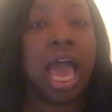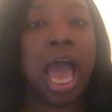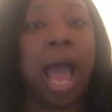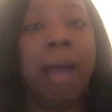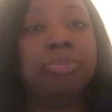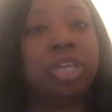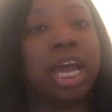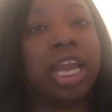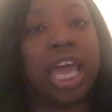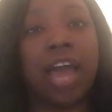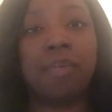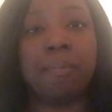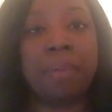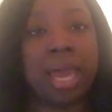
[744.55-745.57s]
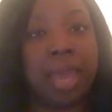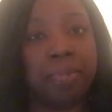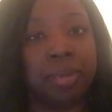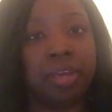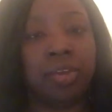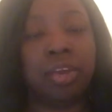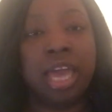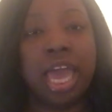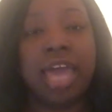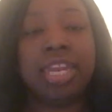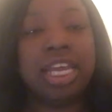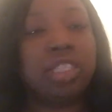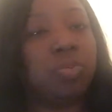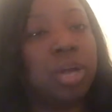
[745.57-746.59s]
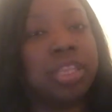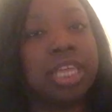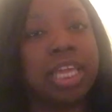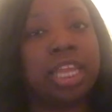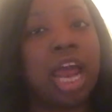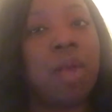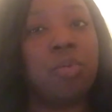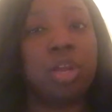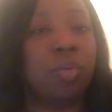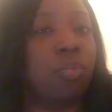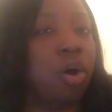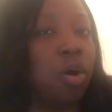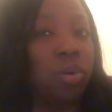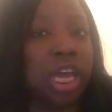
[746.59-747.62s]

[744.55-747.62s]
I'm trying to have a baby. And that's one thing that I really want.